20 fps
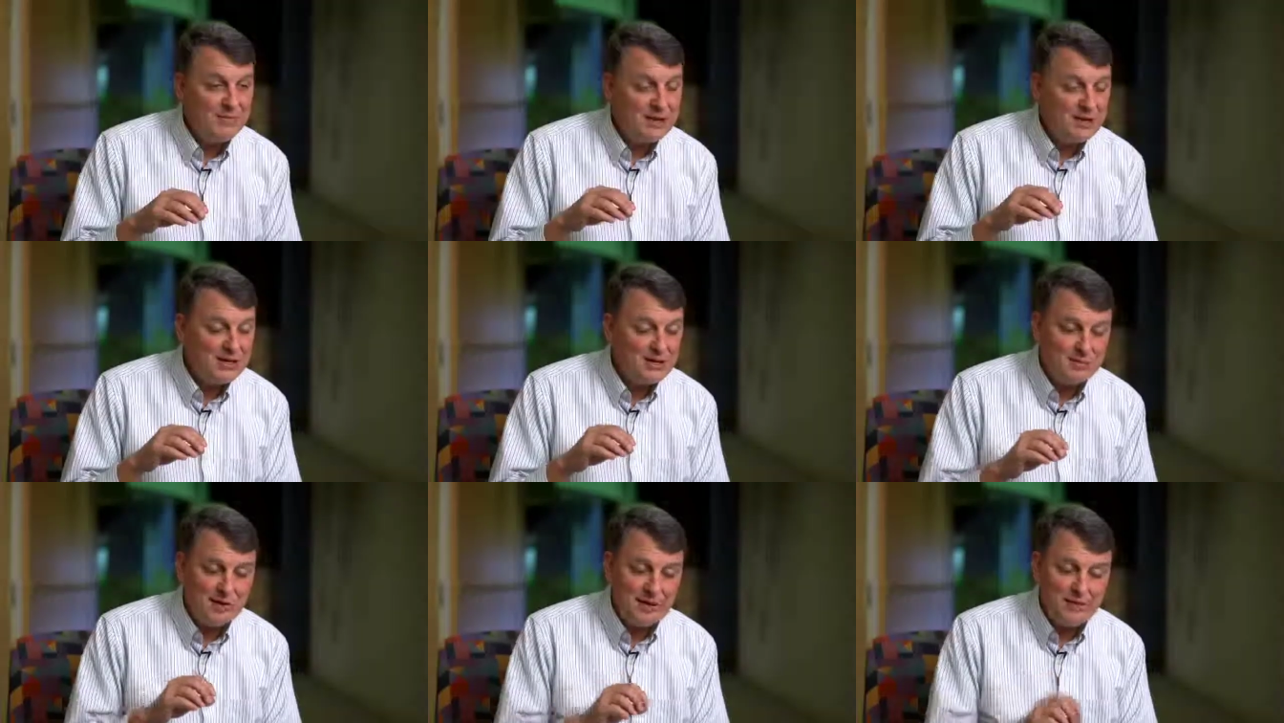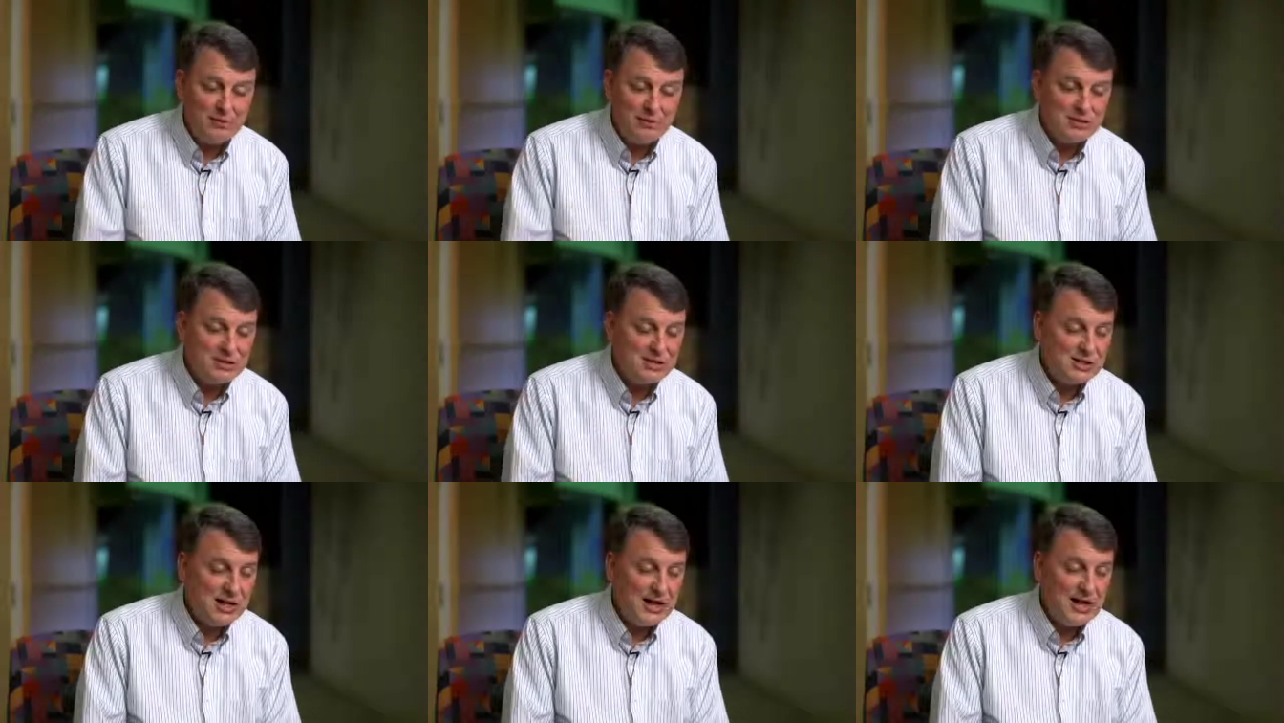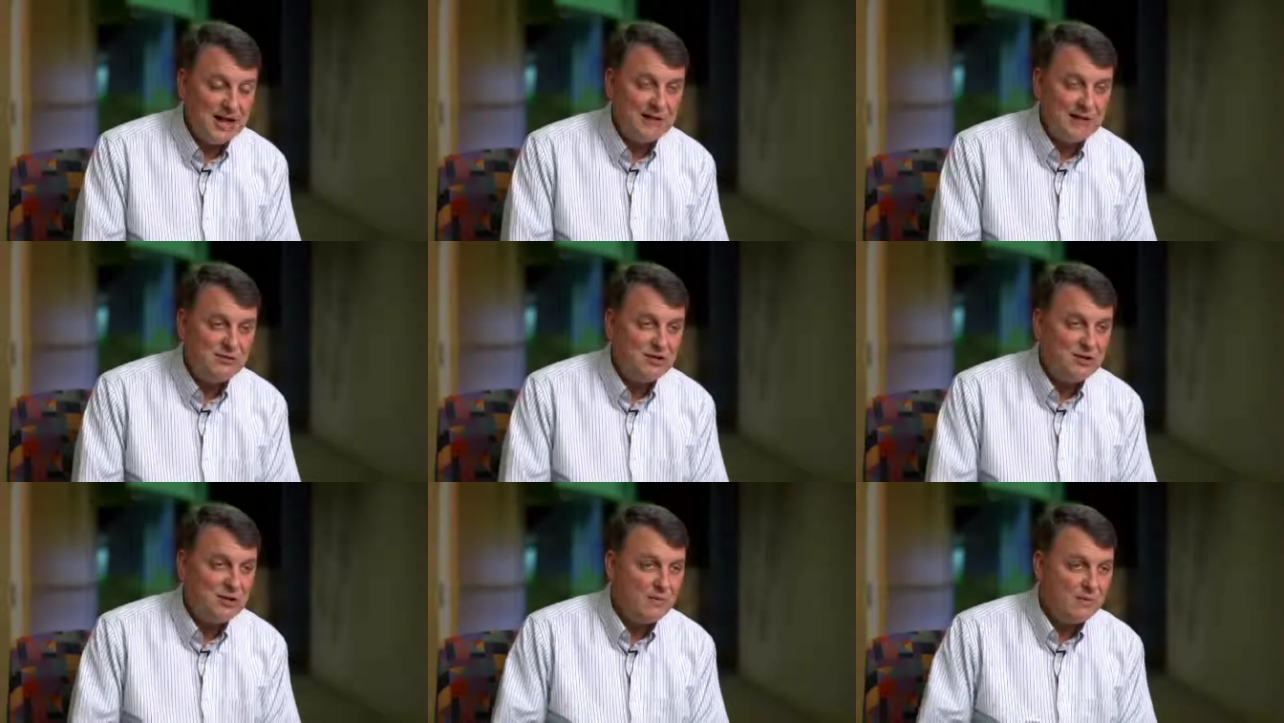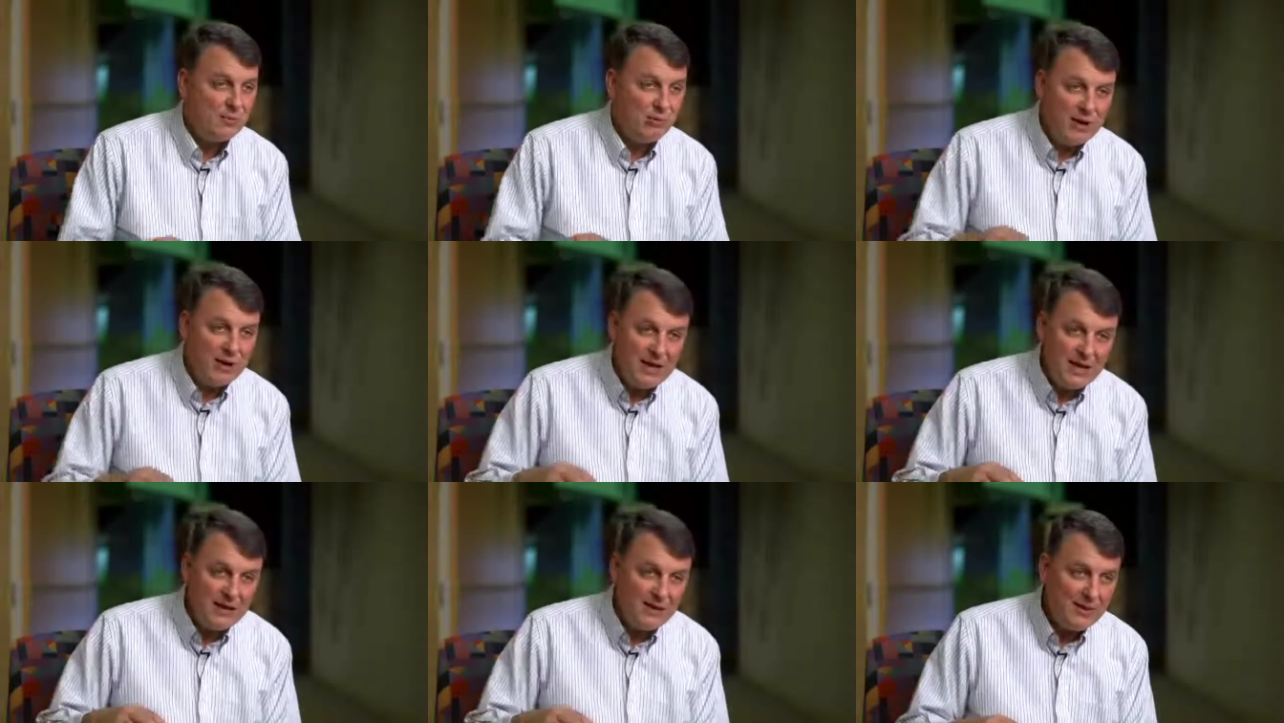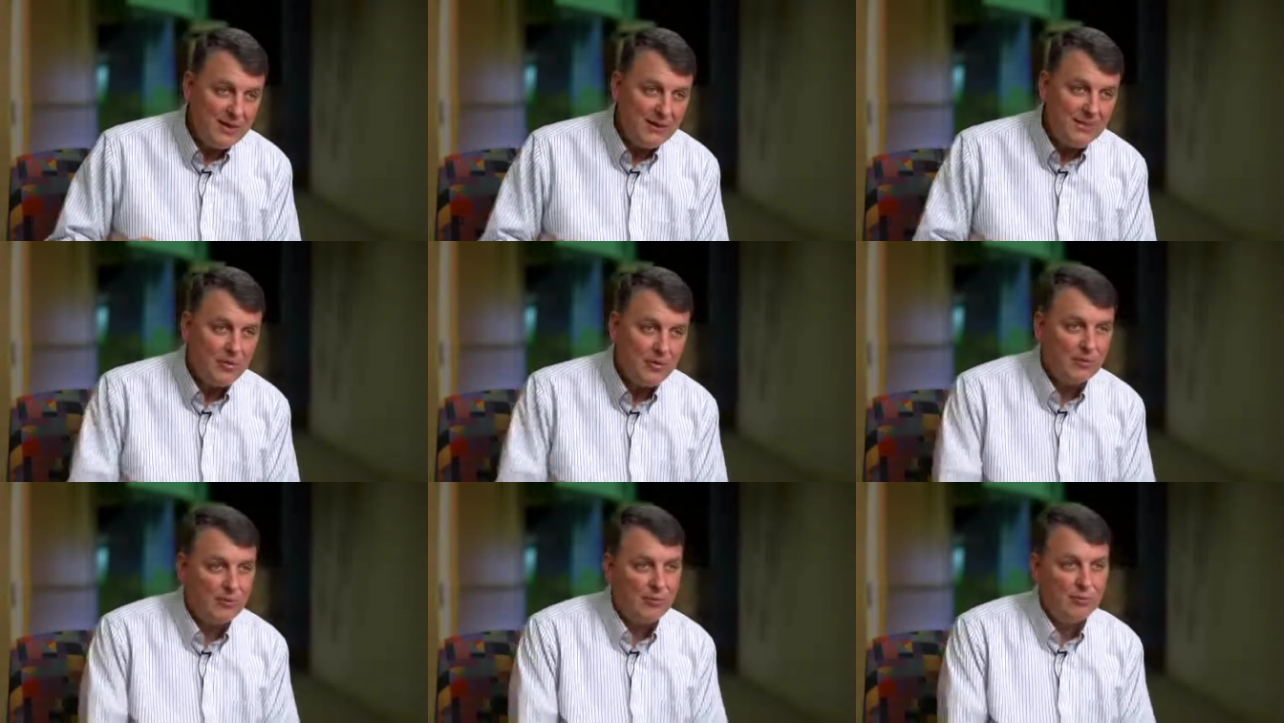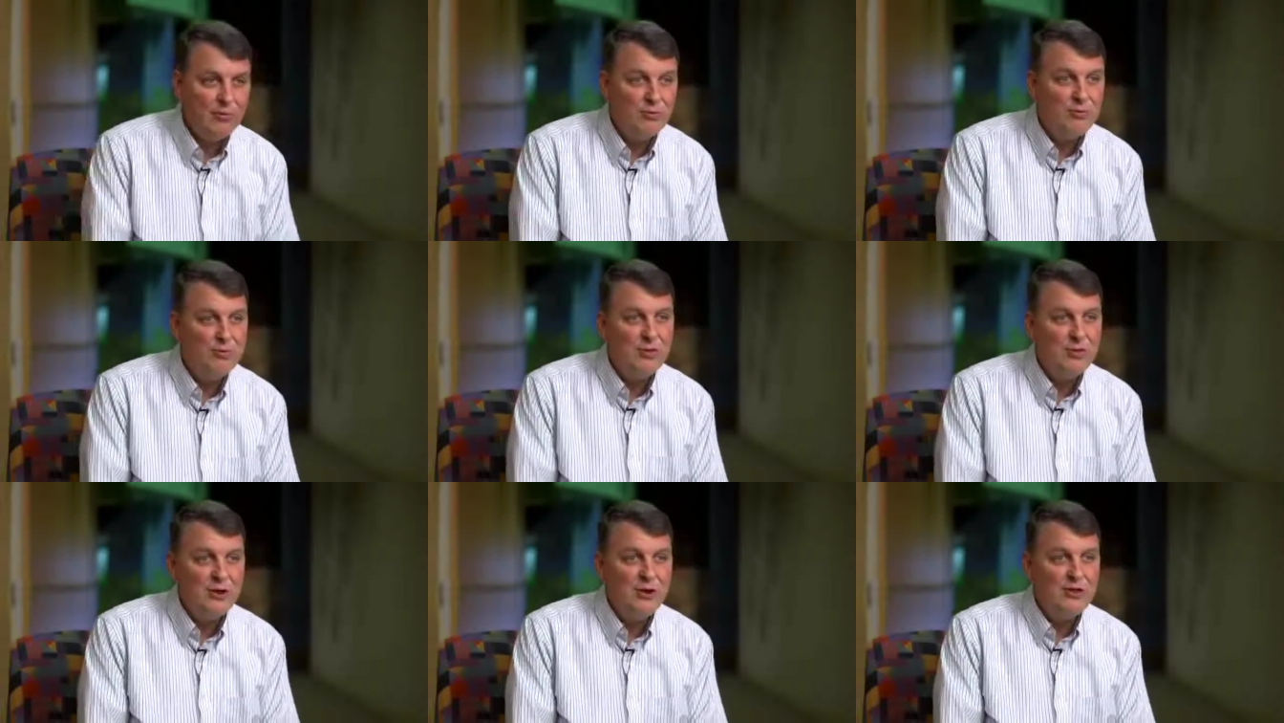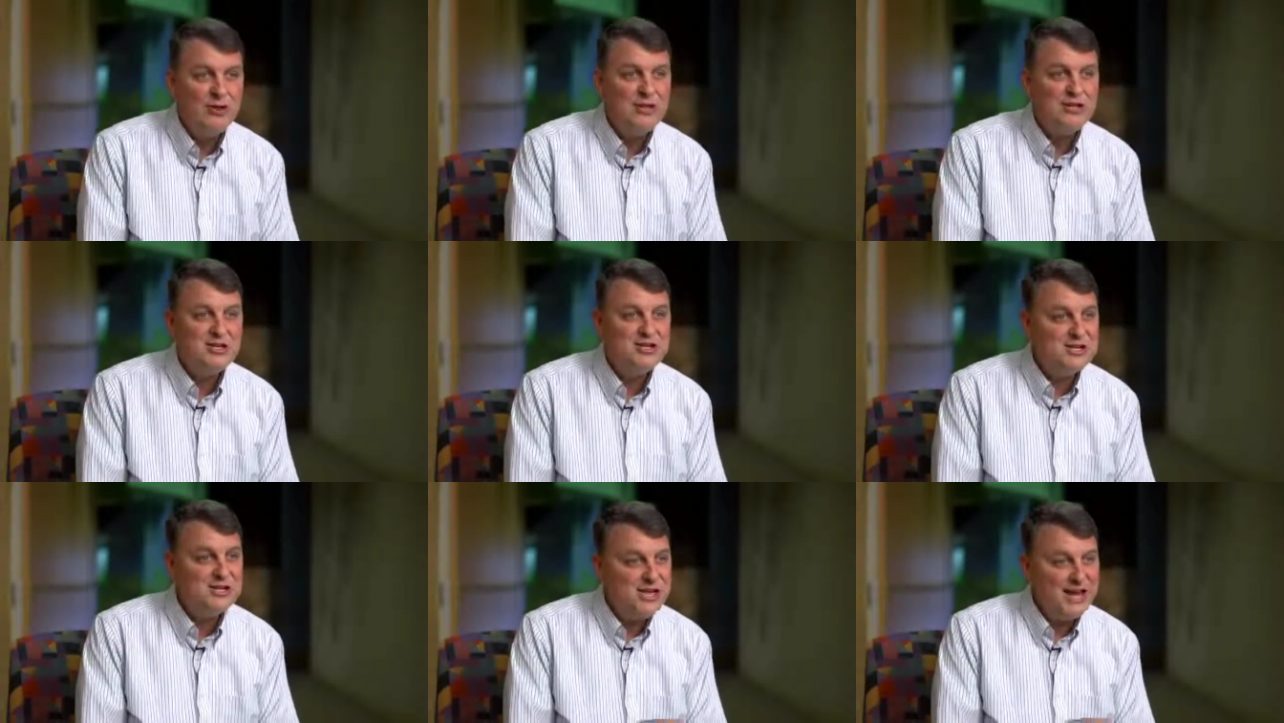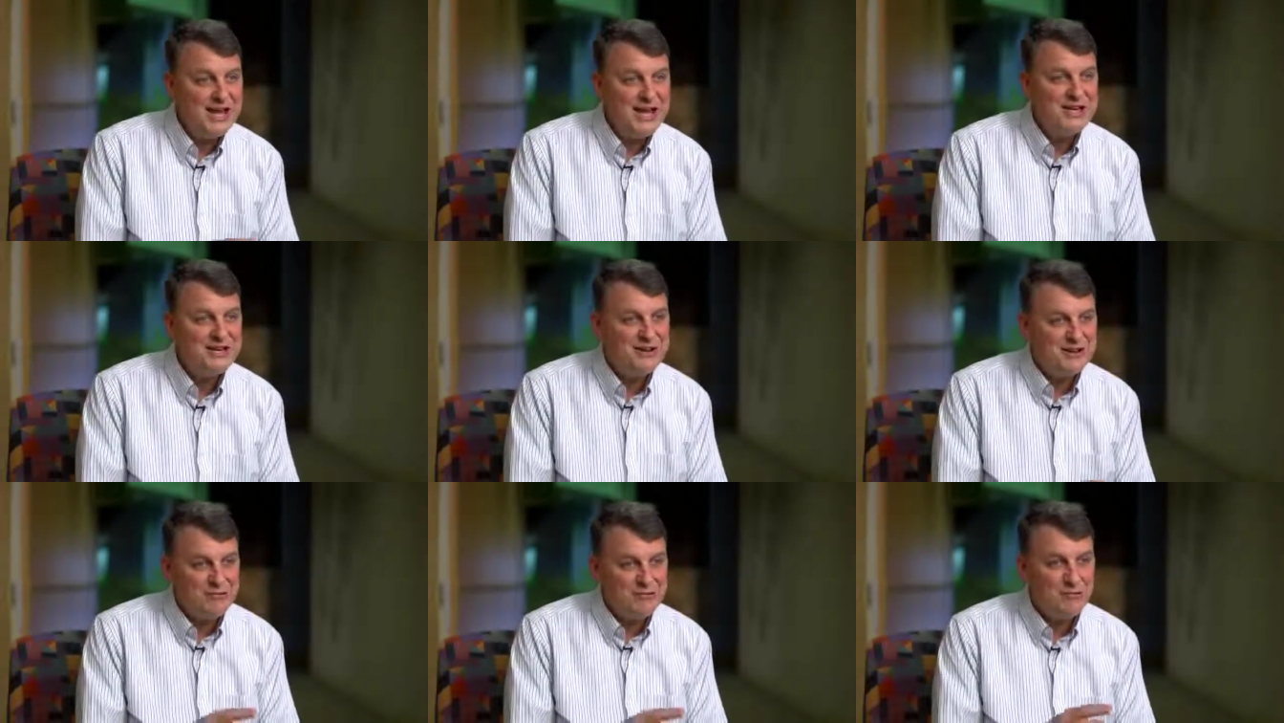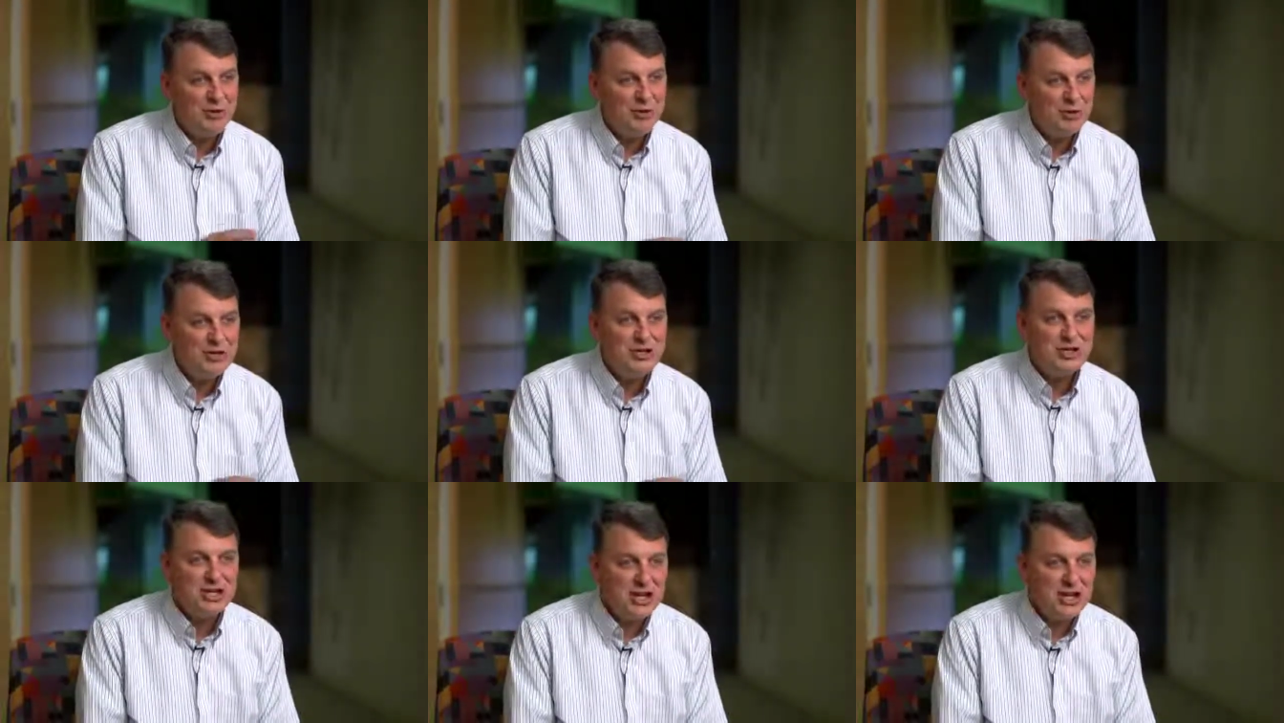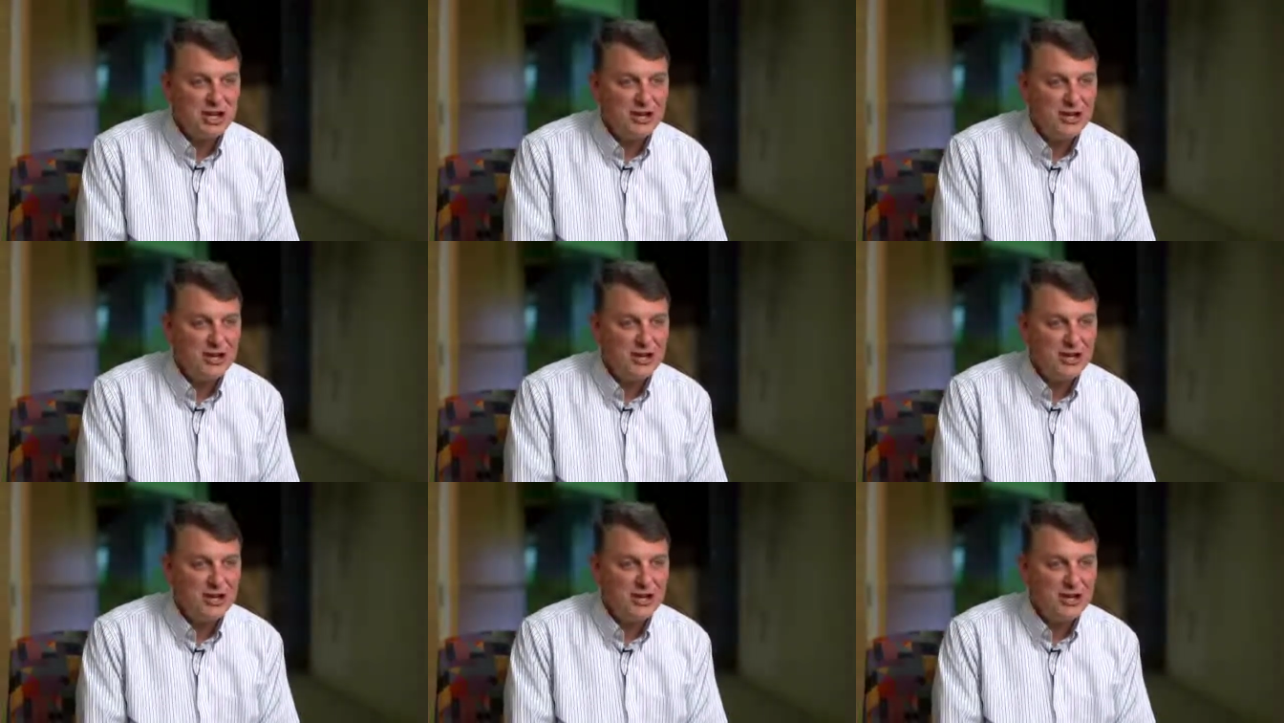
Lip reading: into people's lives, bringing them through this gate of mercy.